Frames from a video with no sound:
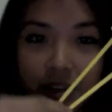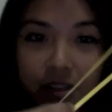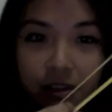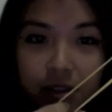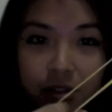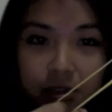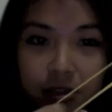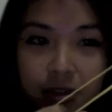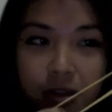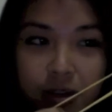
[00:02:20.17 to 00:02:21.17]
So it's,
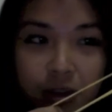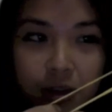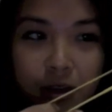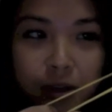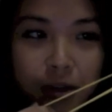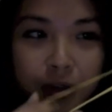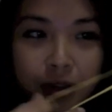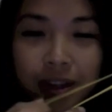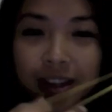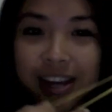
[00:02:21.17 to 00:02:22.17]

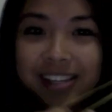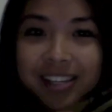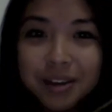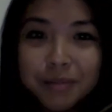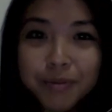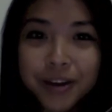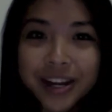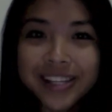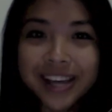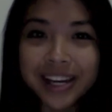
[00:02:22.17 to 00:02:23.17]
the elastics are
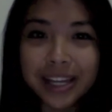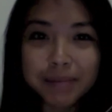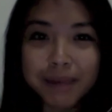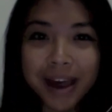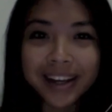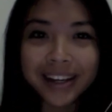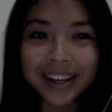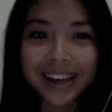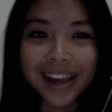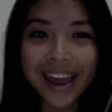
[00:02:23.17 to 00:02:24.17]
pretty tight at the back,
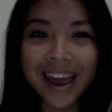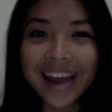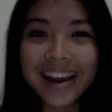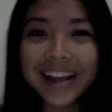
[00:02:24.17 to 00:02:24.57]
and